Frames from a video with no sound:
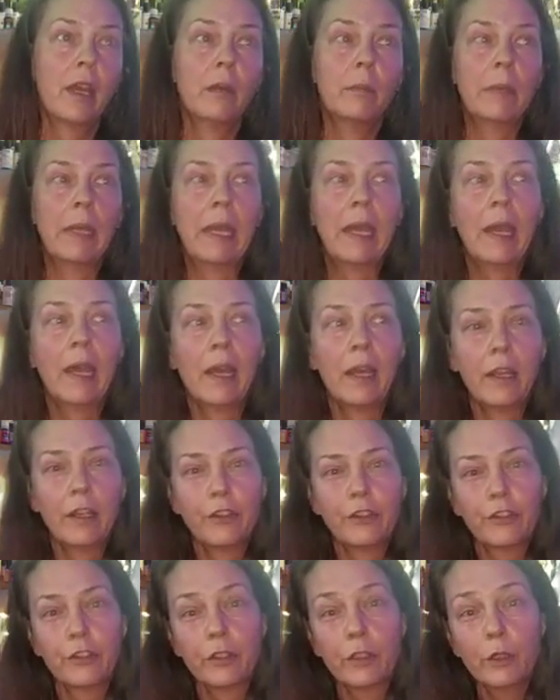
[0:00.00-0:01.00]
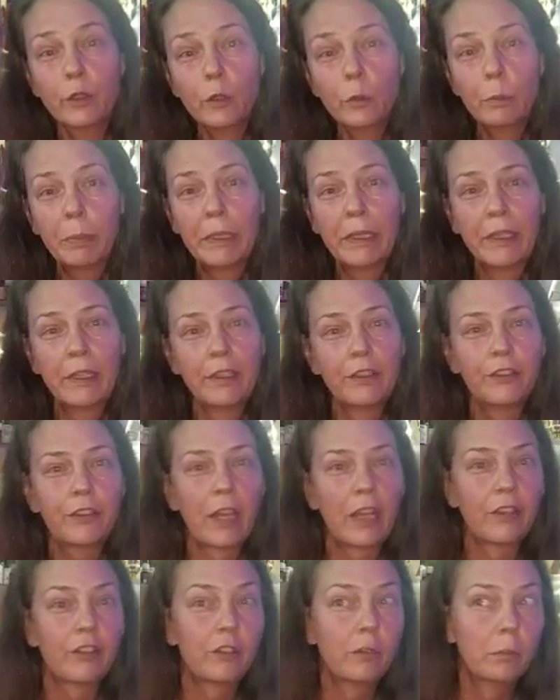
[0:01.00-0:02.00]
MS, lupus,
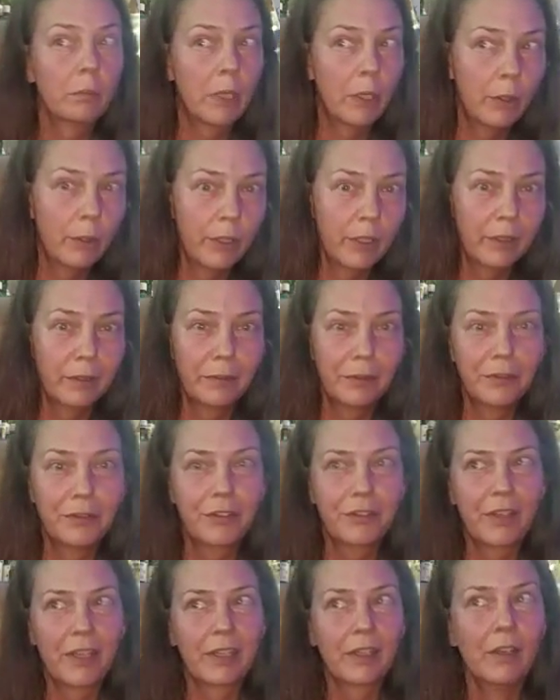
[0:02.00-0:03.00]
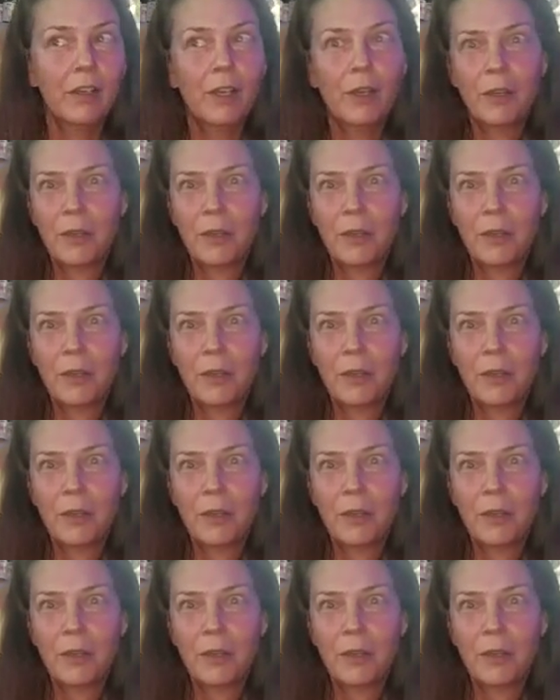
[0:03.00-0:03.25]
Hashimoto's, like